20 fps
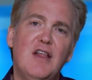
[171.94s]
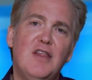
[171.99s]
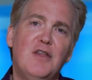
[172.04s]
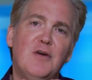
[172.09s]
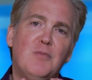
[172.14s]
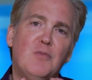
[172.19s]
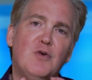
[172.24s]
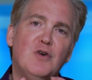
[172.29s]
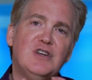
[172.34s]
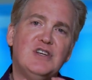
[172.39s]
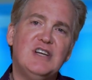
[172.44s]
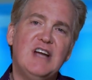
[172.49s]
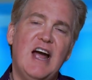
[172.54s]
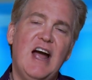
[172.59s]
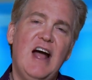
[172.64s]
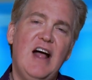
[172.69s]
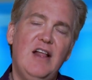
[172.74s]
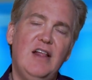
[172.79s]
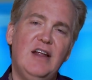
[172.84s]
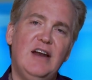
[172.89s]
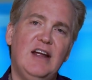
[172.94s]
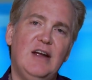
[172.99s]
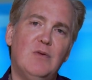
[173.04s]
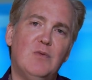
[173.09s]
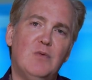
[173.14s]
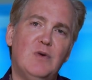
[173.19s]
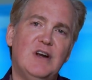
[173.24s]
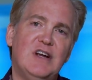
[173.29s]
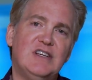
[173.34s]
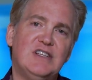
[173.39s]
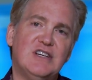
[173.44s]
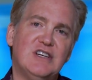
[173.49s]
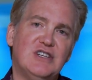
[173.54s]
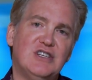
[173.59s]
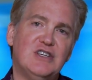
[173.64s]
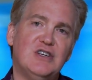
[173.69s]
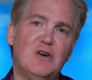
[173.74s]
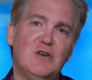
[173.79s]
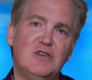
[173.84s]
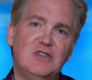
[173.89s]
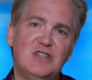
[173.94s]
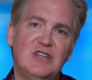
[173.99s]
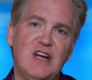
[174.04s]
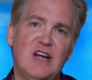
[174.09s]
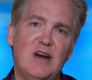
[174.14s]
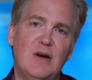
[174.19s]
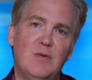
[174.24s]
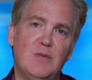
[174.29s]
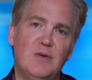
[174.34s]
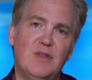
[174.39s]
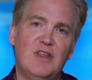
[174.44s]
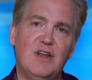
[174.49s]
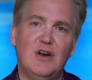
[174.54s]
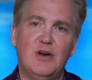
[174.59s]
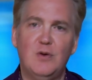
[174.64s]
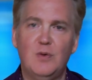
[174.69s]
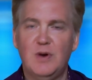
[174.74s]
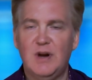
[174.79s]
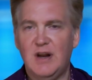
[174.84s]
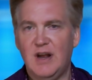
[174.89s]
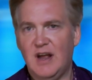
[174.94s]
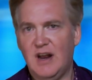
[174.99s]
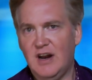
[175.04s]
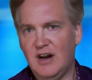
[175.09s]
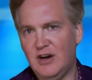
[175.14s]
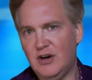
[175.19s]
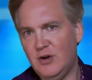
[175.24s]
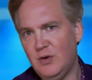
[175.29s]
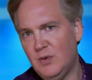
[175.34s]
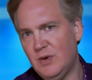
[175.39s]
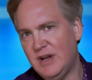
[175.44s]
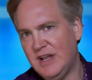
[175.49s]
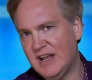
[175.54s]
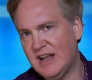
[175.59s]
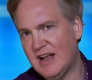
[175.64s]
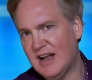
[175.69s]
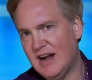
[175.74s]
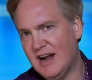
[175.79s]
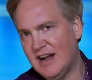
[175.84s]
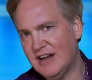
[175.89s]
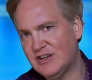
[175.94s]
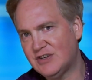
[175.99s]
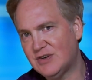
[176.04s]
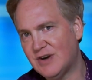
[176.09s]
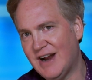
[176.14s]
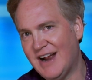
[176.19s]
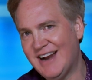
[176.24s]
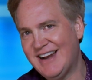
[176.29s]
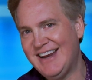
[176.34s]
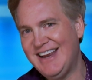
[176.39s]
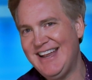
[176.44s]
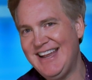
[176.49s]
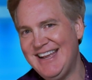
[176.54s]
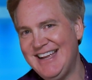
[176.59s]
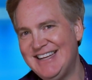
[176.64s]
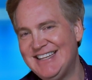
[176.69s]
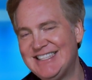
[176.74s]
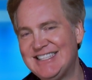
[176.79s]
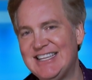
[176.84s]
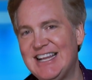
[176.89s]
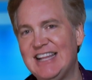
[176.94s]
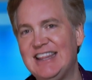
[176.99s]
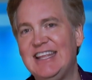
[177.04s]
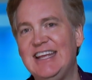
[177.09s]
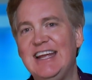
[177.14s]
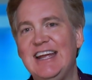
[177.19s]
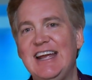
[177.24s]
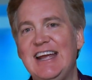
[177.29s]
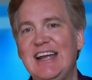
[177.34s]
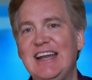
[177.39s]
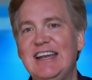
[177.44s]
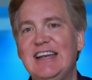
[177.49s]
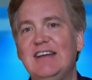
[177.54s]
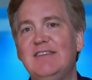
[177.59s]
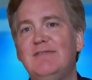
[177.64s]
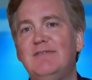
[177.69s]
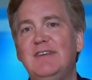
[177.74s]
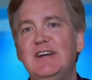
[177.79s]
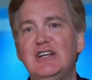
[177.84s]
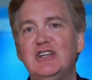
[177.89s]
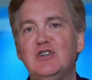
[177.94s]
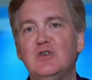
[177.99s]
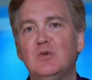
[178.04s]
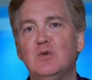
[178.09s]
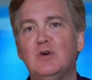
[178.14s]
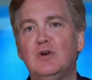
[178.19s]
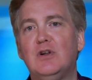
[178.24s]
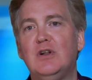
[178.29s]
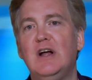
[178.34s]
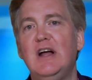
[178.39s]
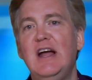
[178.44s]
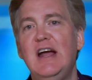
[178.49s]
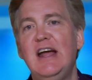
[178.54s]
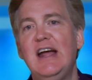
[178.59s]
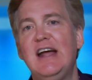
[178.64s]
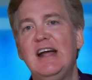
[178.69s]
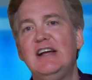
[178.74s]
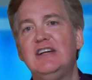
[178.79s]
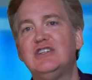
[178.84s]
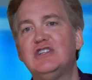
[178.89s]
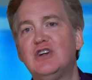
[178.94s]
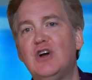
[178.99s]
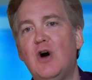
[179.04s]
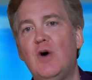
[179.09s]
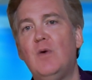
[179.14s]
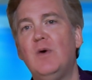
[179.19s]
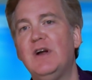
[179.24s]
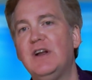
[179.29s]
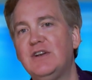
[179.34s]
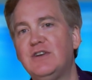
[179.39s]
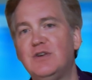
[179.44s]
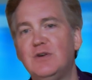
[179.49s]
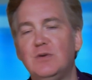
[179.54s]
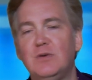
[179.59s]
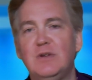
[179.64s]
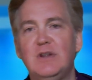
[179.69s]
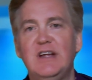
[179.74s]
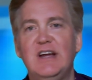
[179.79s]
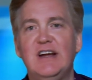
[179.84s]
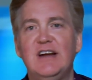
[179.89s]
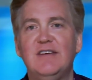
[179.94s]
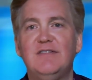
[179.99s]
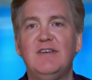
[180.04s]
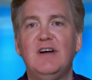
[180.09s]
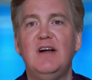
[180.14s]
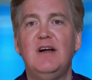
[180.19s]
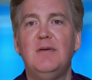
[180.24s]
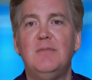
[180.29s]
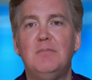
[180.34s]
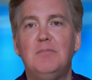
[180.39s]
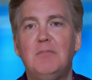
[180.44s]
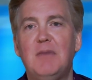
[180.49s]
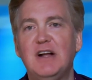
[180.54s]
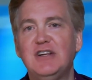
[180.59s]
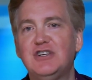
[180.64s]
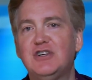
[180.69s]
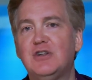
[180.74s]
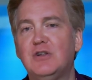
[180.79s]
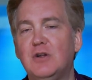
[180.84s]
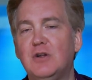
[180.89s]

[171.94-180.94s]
The mortality risk associated with an annuity contract is that the individual is going to live much